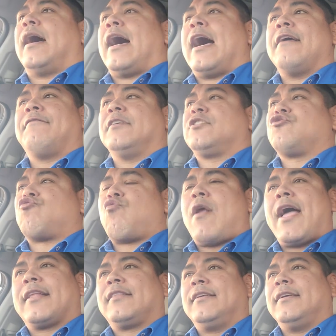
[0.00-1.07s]
I've
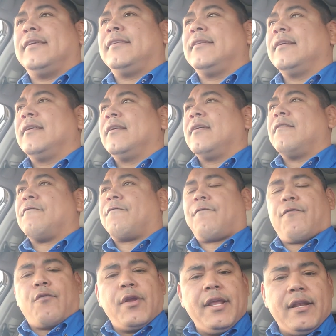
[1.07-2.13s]
attracted
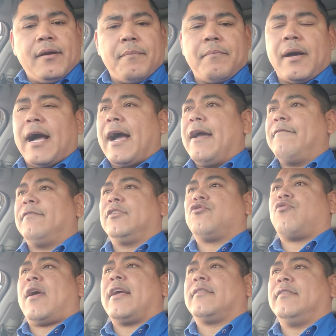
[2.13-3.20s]
freedom. I have
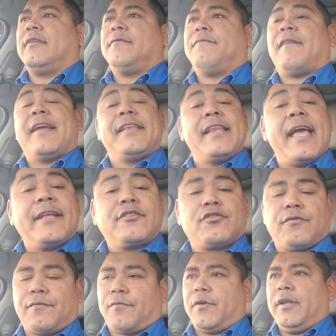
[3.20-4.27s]
attracted
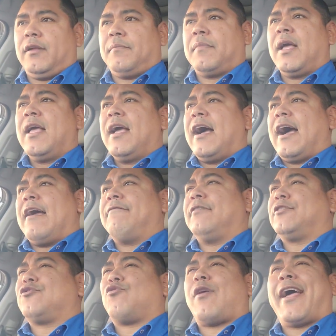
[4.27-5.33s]
financial freedom. I have
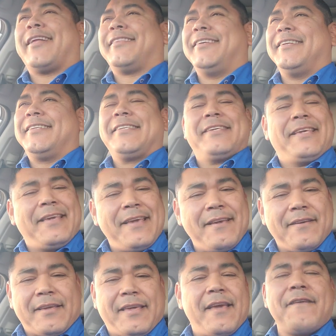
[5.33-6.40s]
attracted
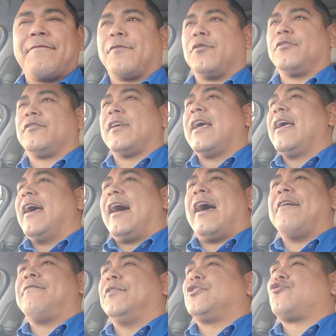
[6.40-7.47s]
givers.
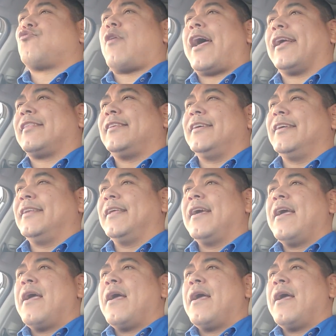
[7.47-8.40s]
I've attracted